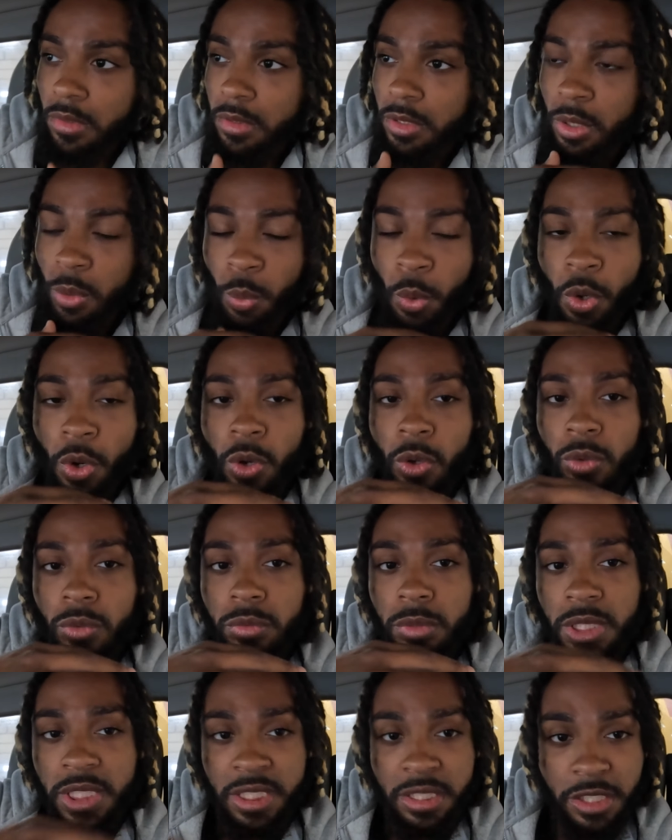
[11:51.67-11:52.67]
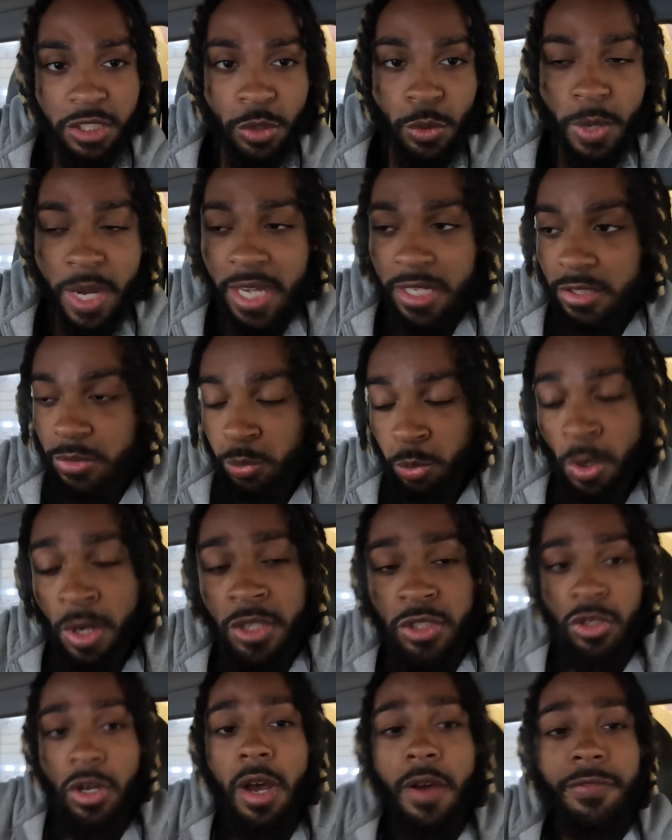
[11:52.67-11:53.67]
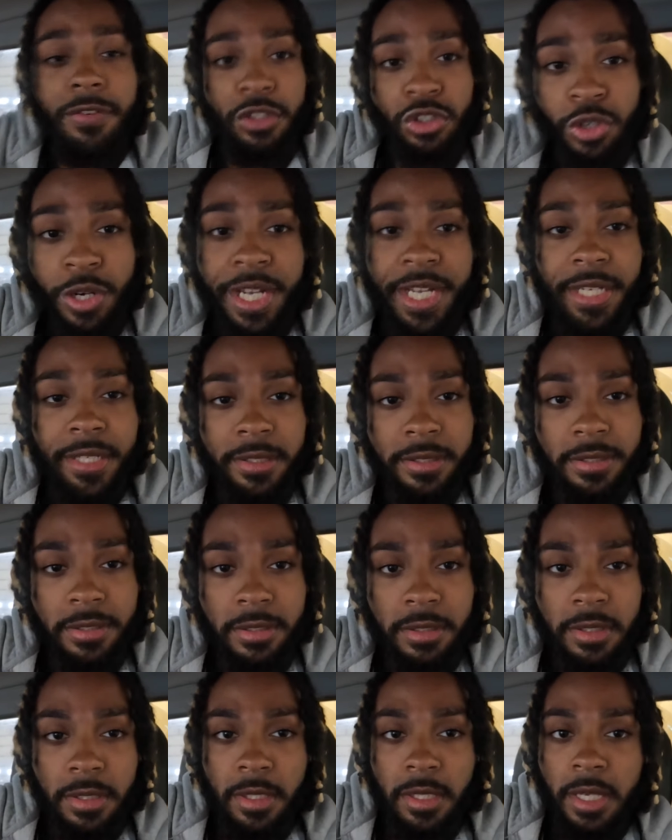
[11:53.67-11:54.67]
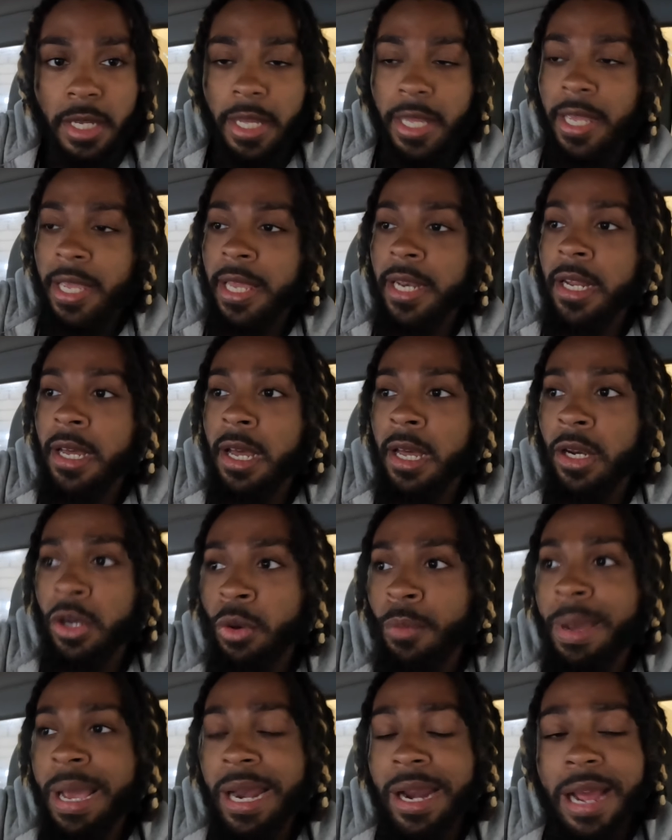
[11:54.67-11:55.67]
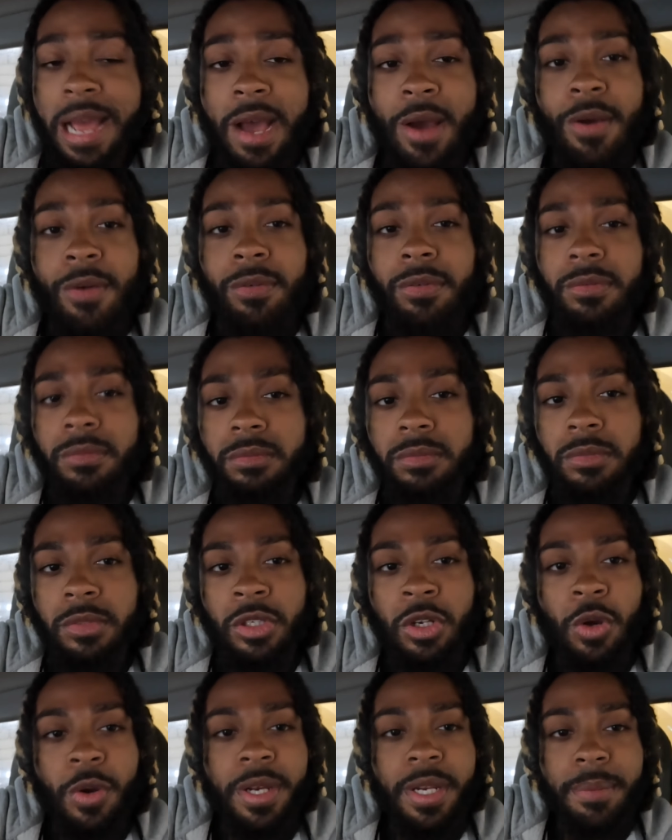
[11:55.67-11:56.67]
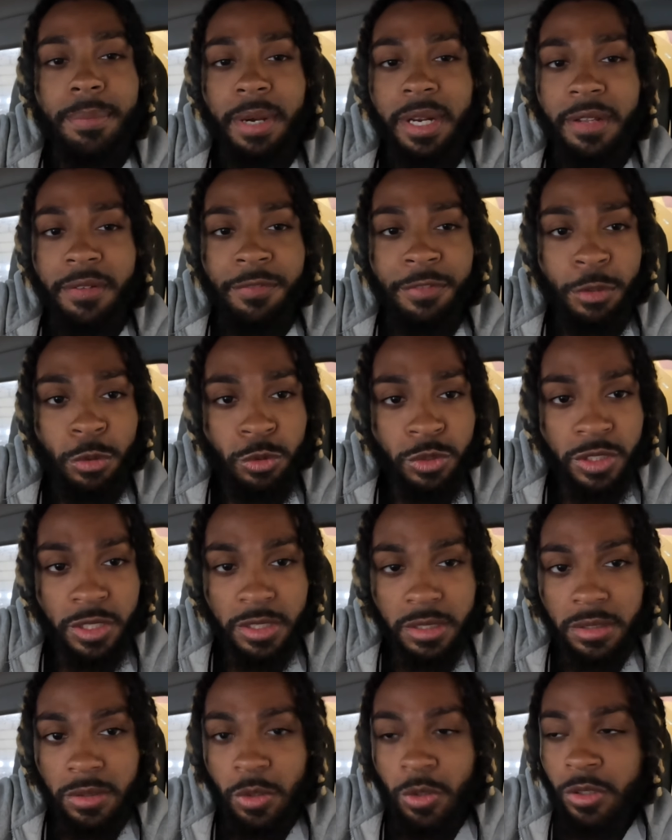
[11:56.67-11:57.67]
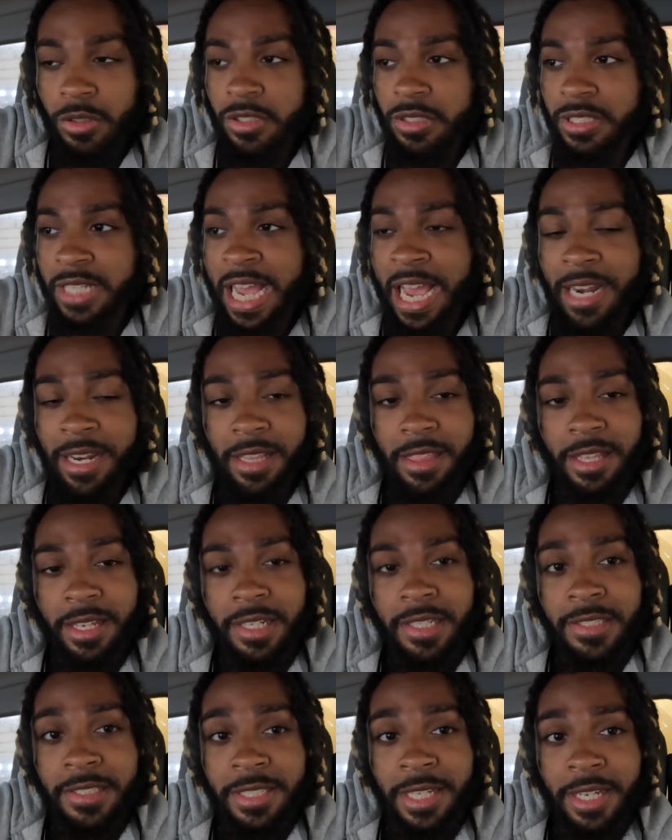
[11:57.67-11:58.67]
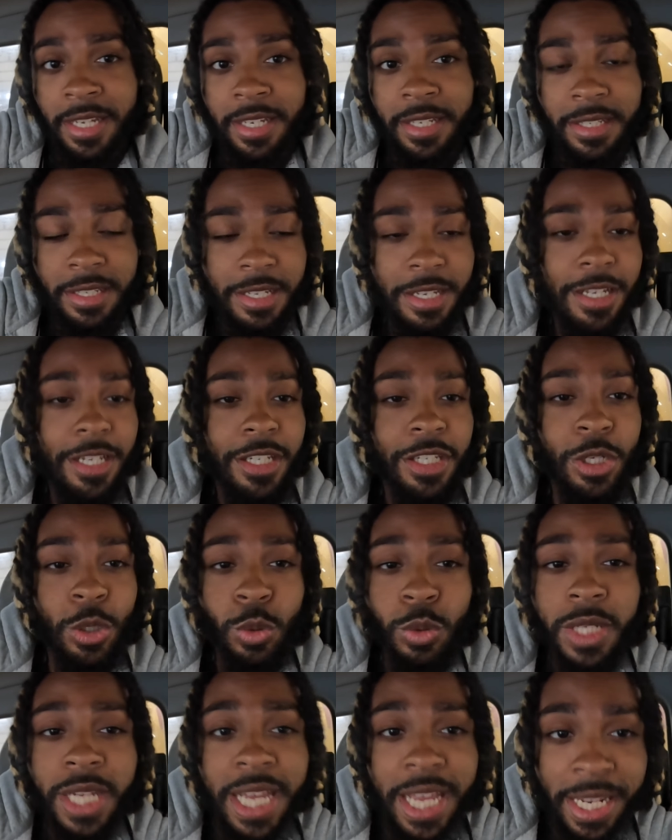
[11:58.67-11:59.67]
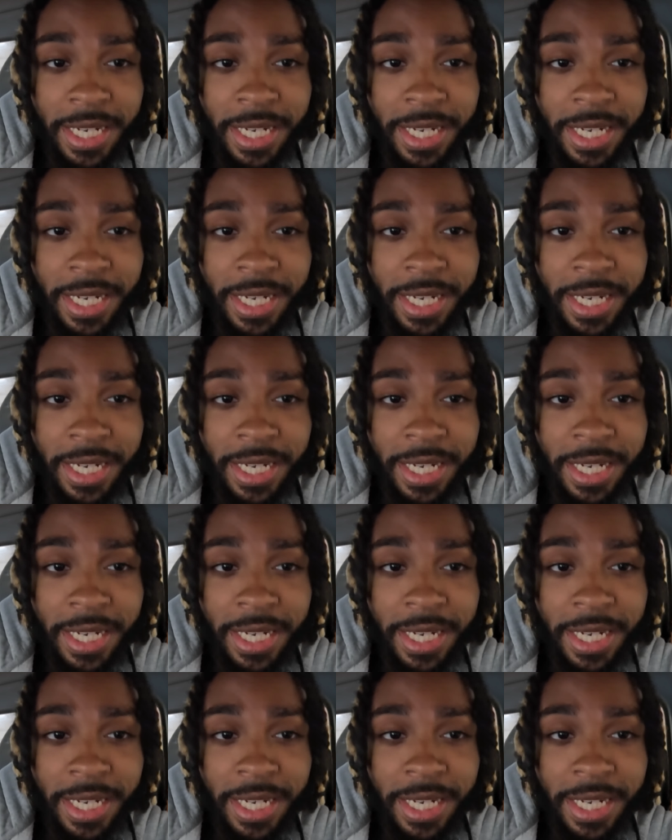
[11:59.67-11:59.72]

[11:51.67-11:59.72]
The world, this U.S. runs off of trades, and no matter how, you know, anybody views it or got anything to say, don't let